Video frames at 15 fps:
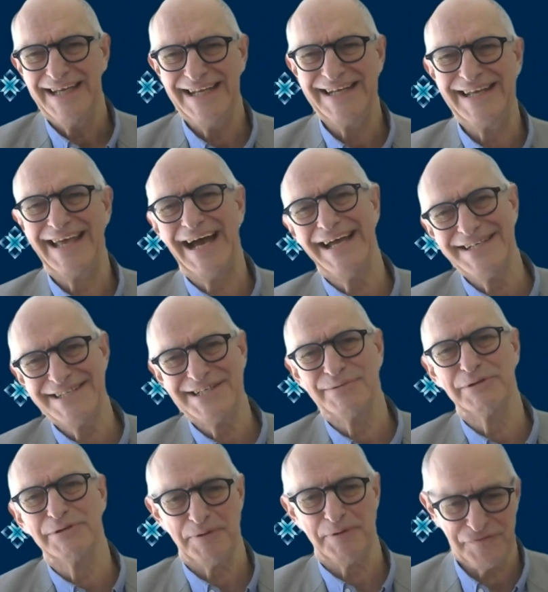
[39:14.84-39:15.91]
engaging
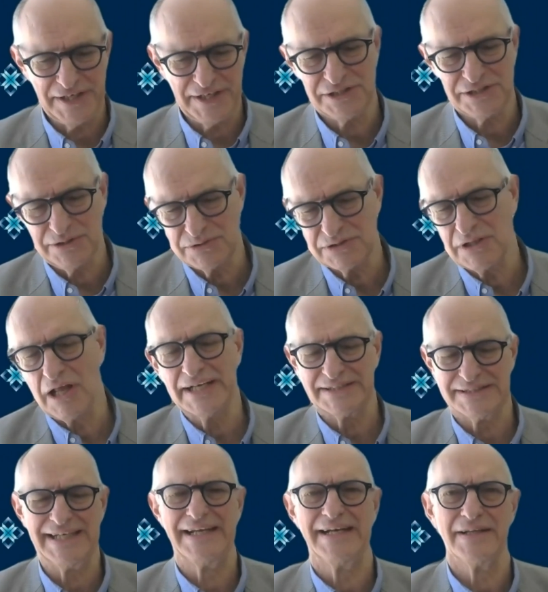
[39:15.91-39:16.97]
with professionals like
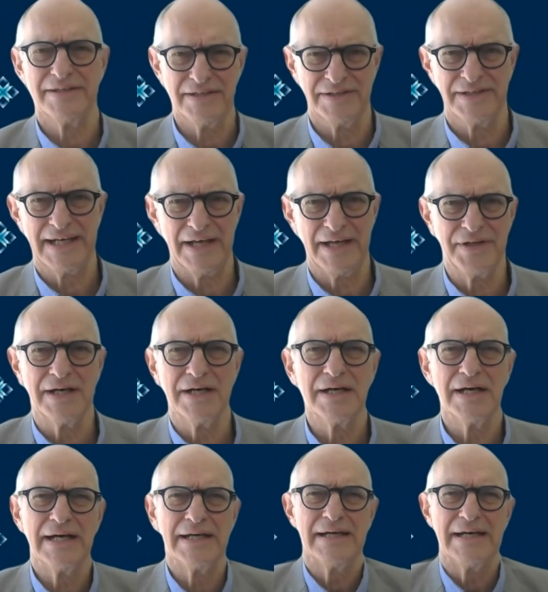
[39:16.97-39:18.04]
Zenith and
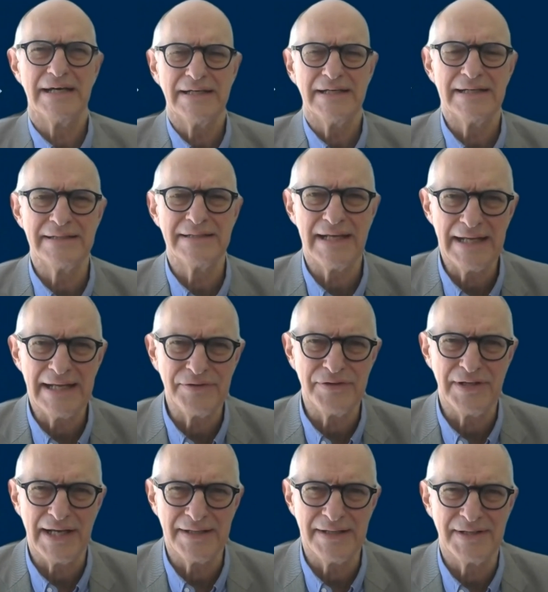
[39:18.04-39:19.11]

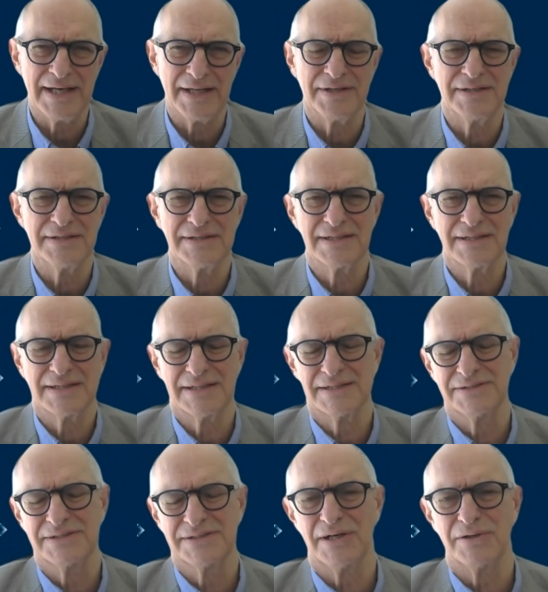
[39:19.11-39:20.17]
the other
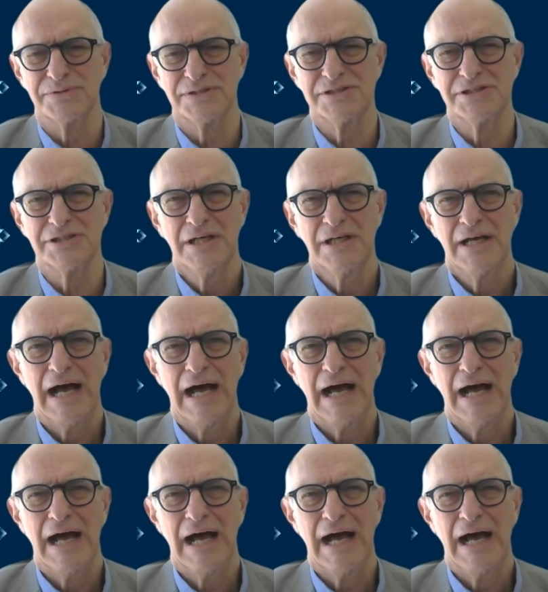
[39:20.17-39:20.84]
consultants.